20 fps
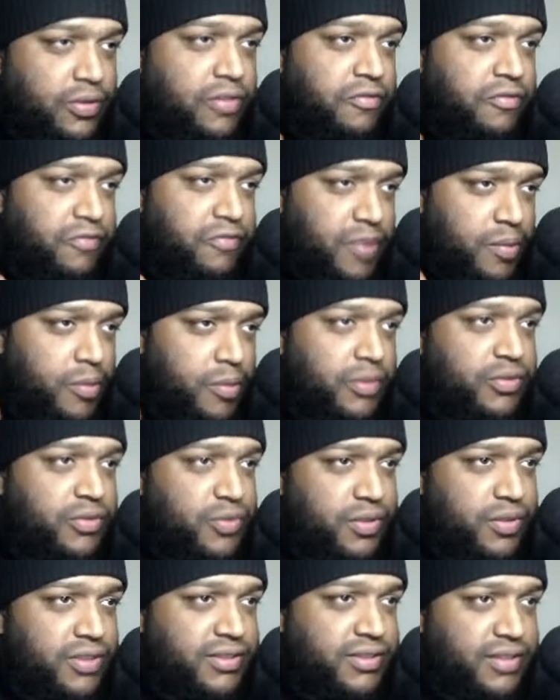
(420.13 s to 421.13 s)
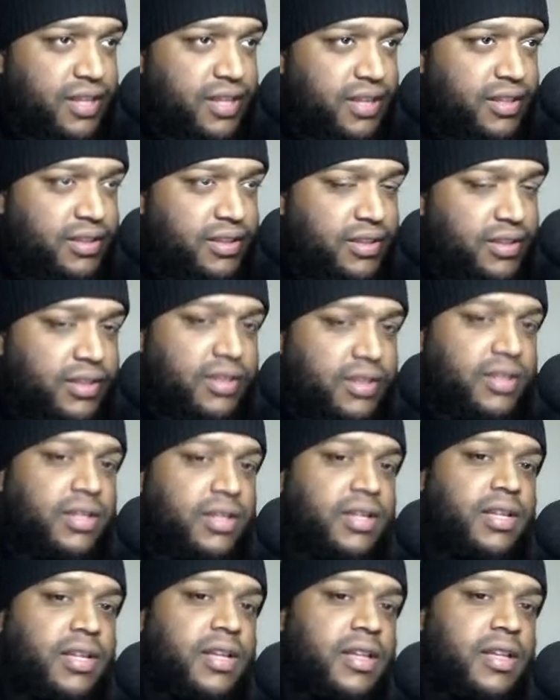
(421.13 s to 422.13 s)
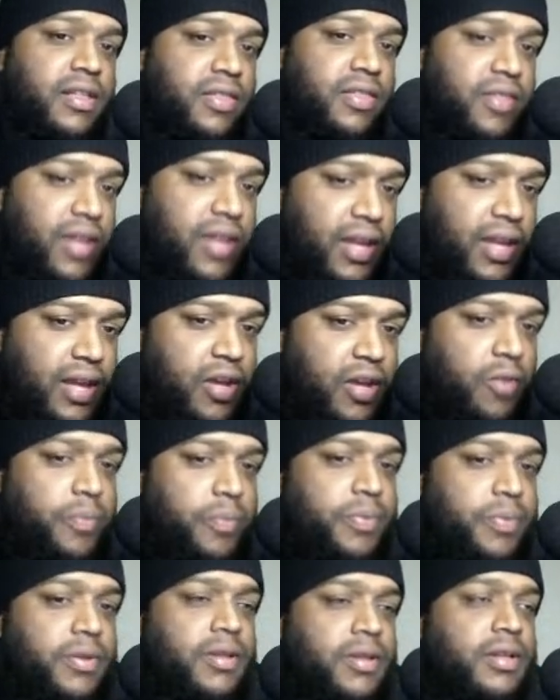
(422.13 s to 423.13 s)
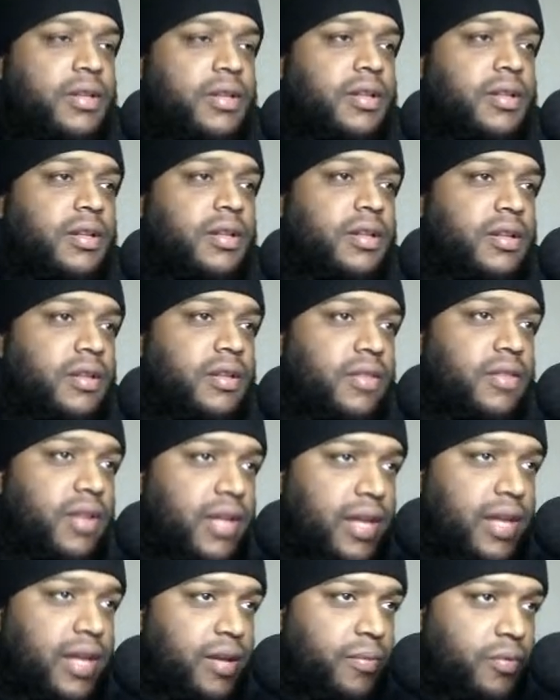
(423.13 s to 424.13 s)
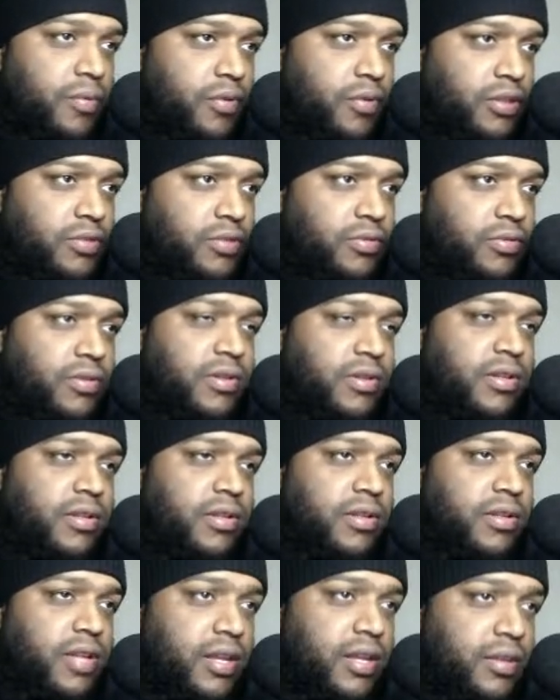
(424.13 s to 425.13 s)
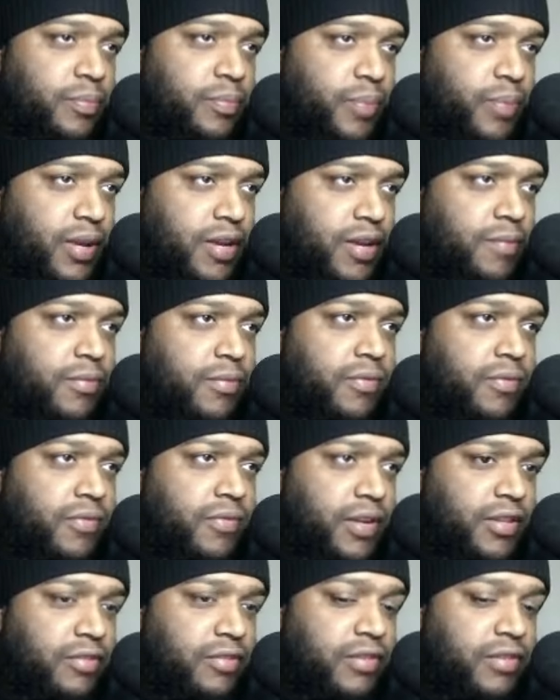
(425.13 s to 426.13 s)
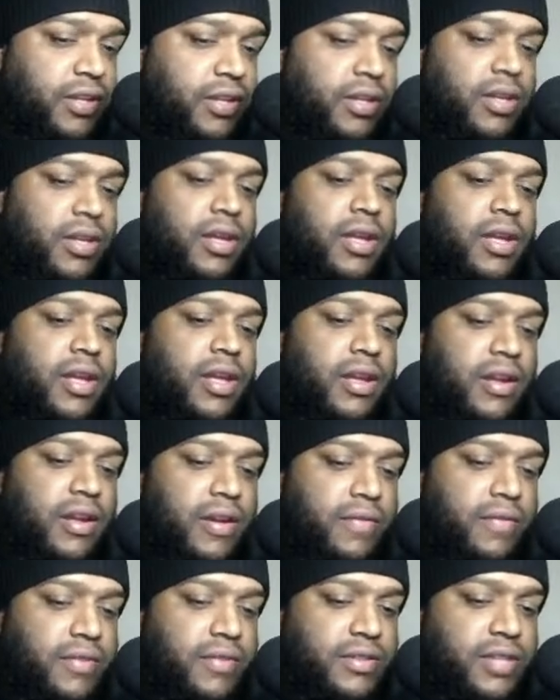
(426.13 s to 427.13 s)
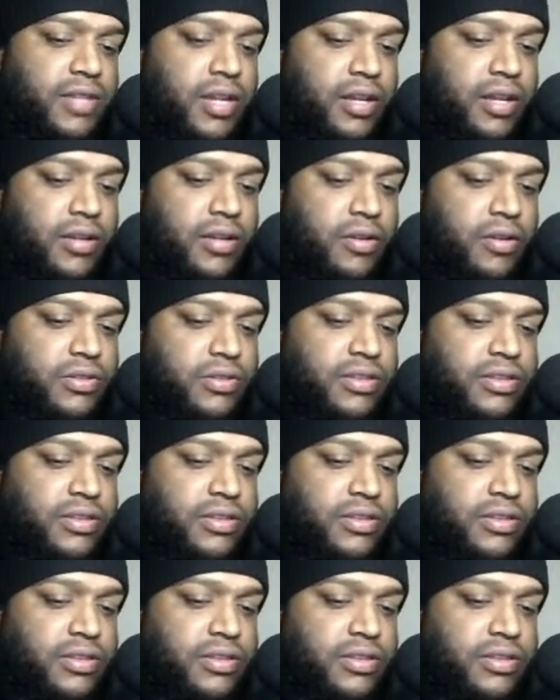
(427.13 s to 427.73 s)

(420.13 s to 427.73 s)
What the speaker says: February 22nd, they help the Cowboys pick up the victory and give this head coach his